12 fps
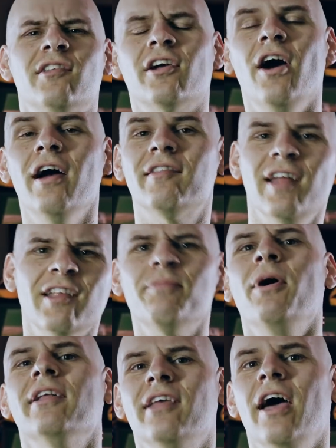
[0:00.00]
So guys, that's
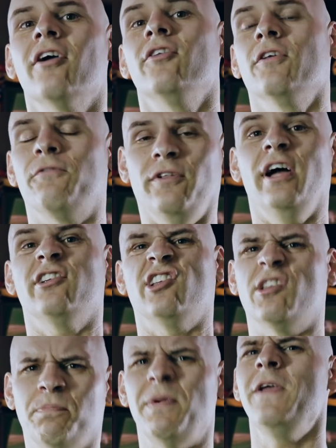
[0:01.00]
my take on the flash
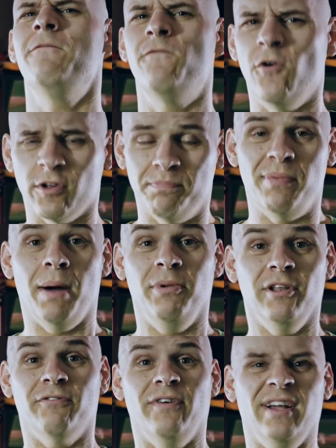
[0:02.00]
speed force
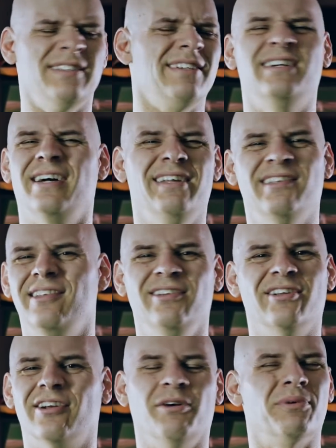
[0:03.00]
bubble effect. I
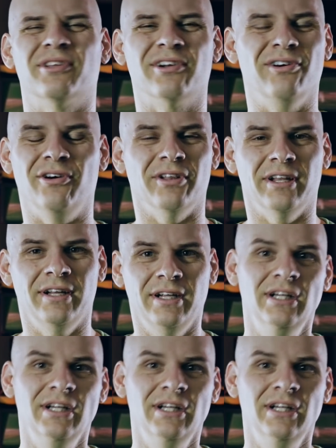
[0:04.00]
still don't know what to call it.